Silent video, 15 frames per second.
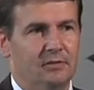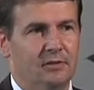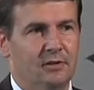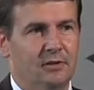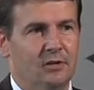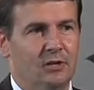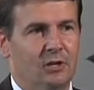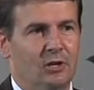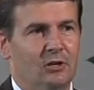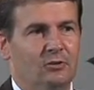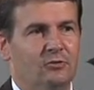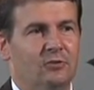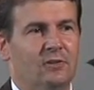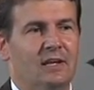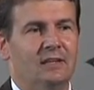so that the
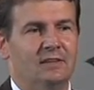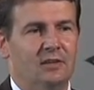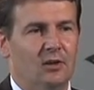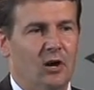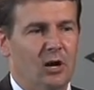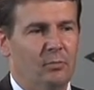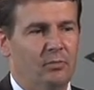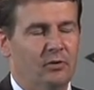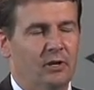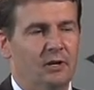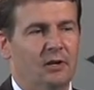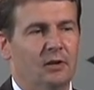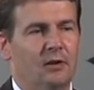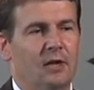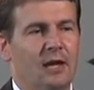operator
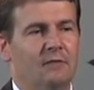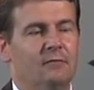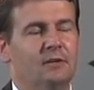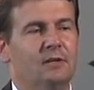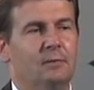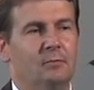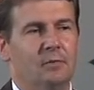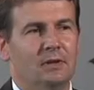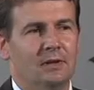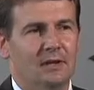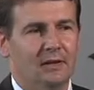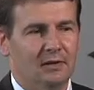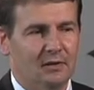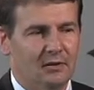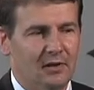can create
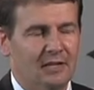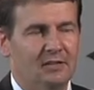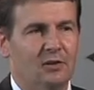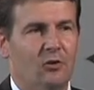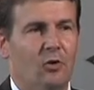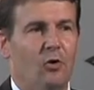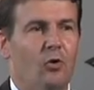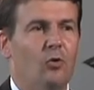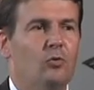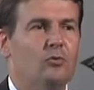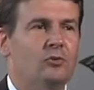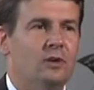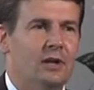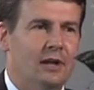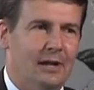their own
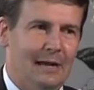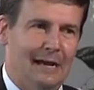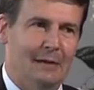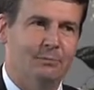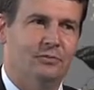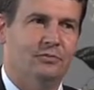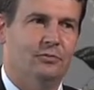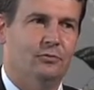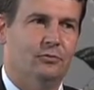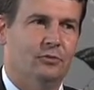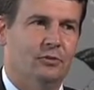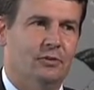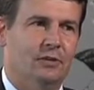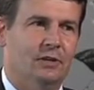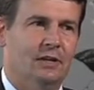app store
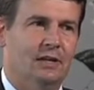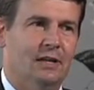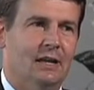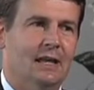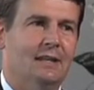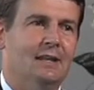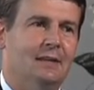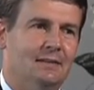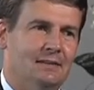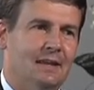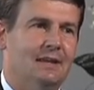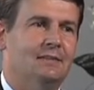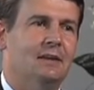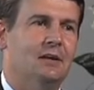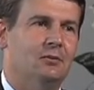and then take that
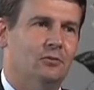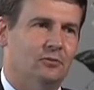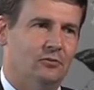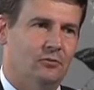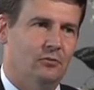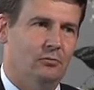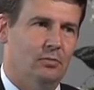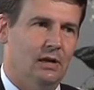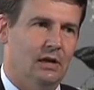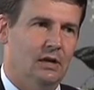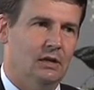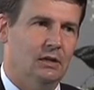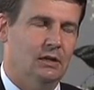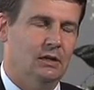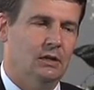control back.
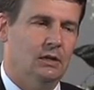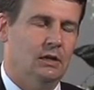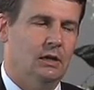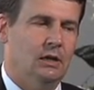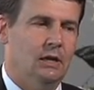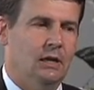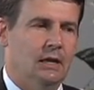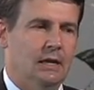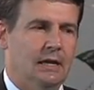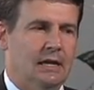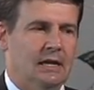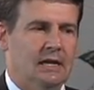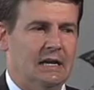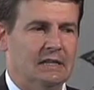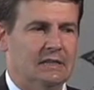And I
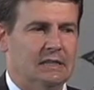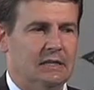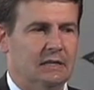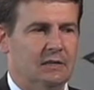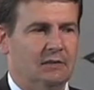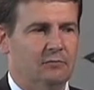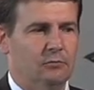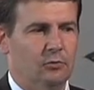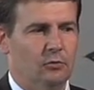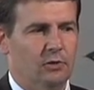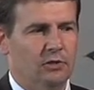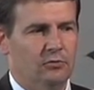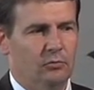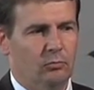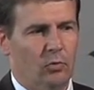think if we go into
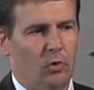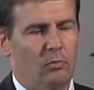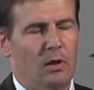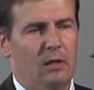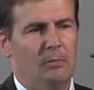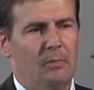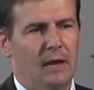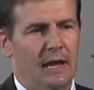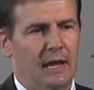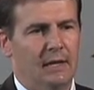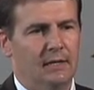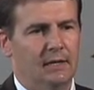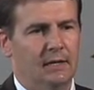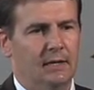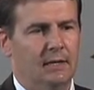mobile banking
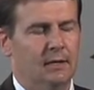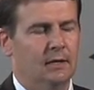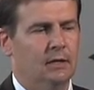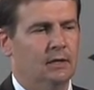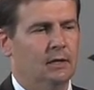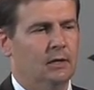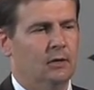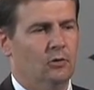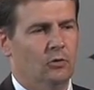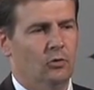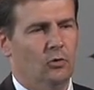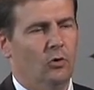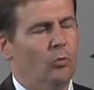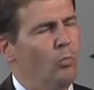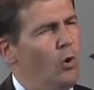or
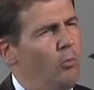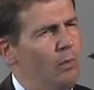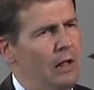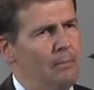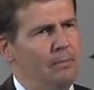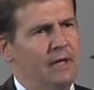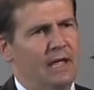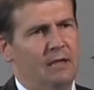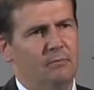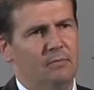mobile payment,